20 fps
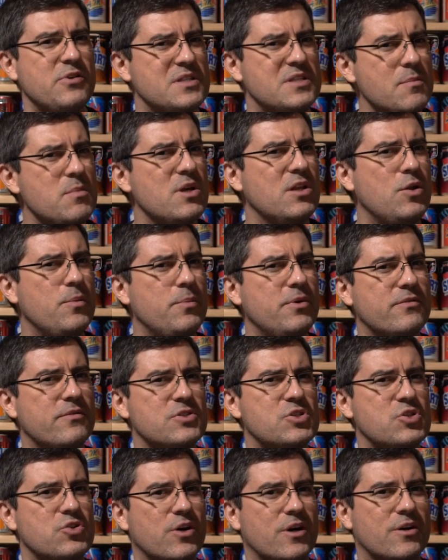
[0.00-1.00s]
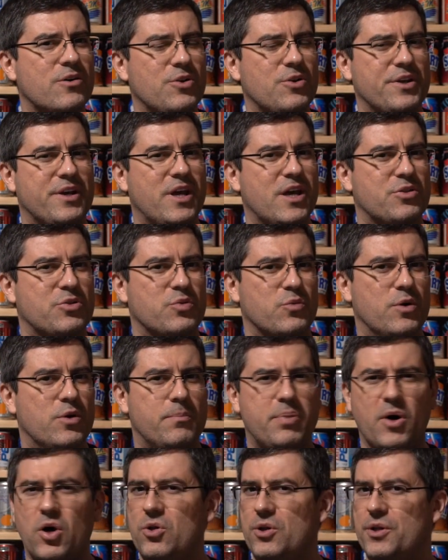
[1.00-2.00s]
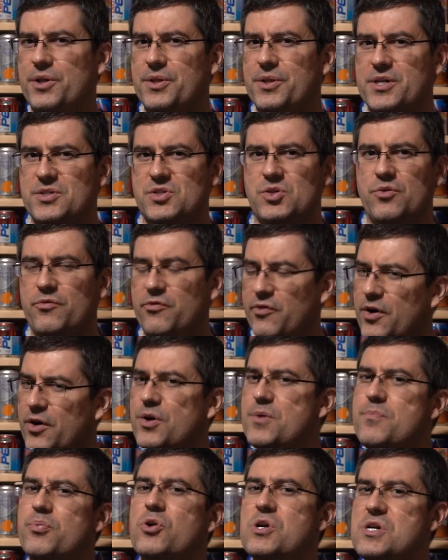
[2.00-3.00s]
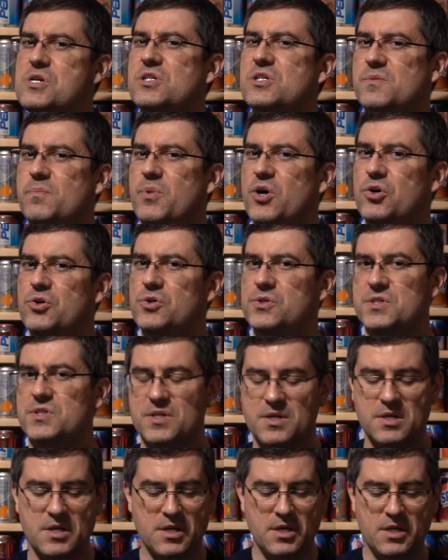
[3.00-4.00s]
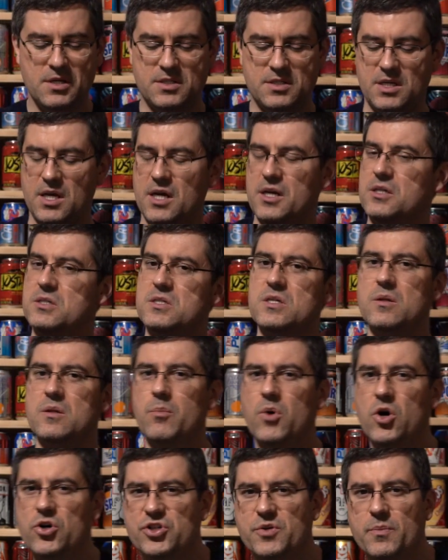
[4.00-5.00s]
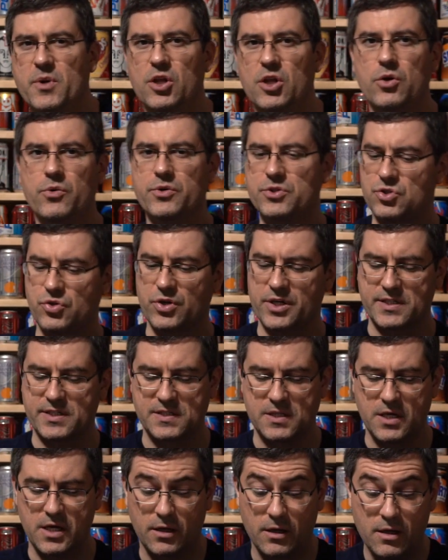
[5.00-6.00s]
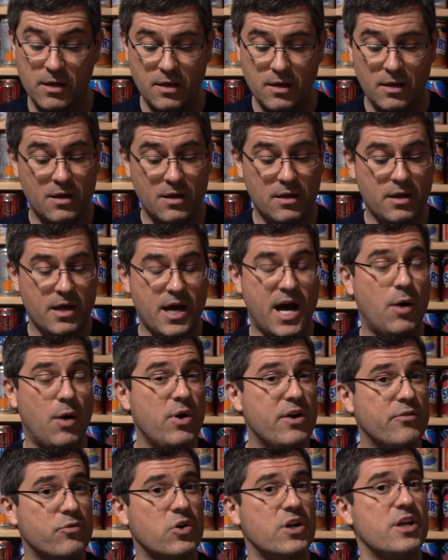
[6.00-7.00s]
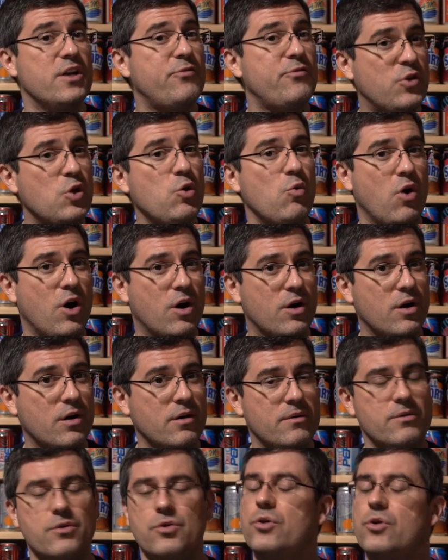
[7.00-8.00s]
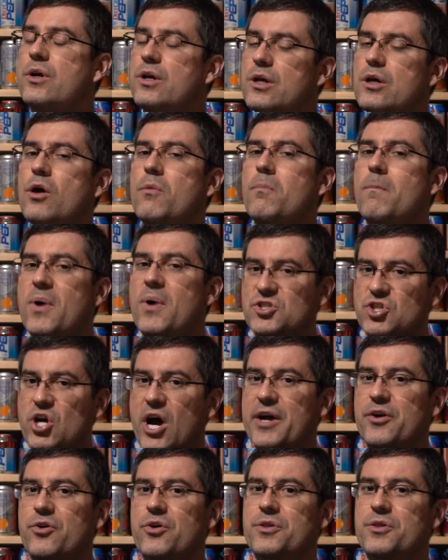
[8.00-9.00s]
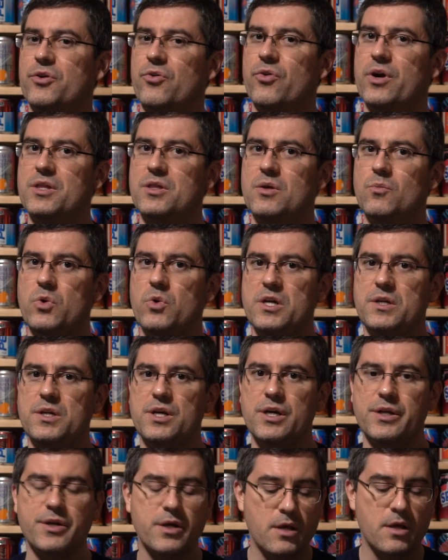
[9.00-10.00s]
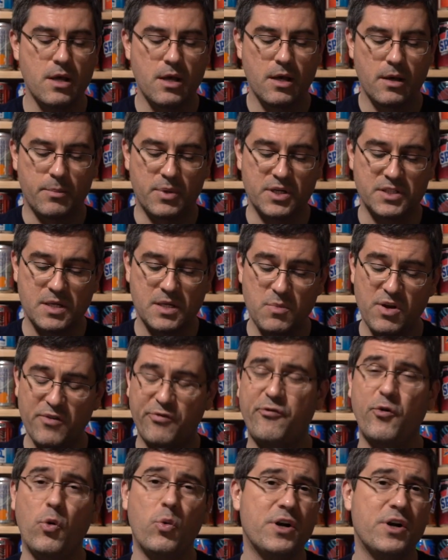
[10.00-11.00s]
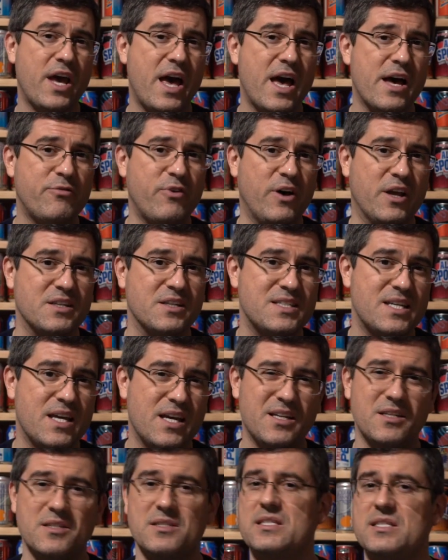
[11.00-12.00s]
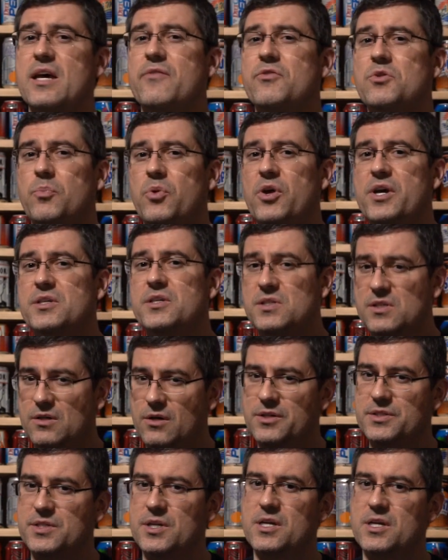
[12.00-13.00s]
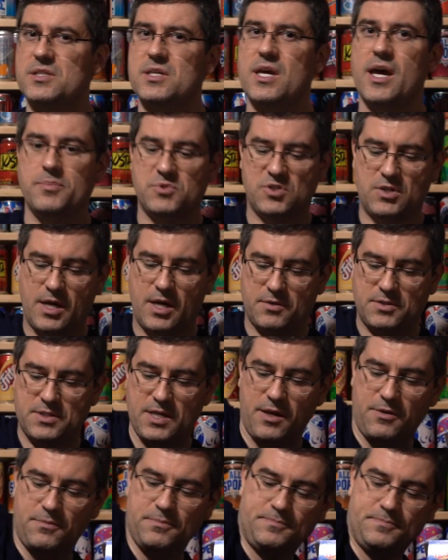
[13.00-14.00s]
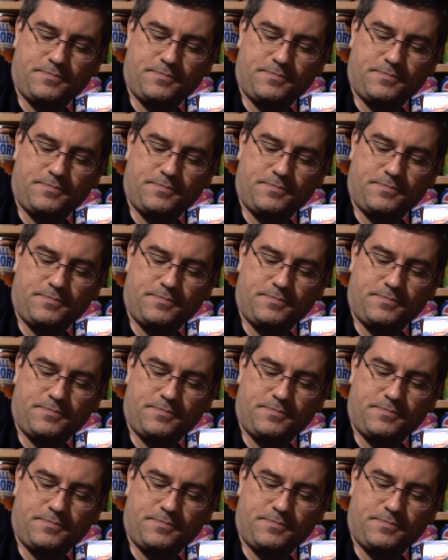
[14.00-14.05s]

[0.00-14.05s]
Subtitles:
It's going to be a little bit of a struggle to get through a bowl unless you're very predisposed to get into the marshmallow and Trix thing. However, if you are, you're going to go much higher on the grade than we did, but it's going to be a 4.5 out of 10 and 7th place on today's Capsule Countdown.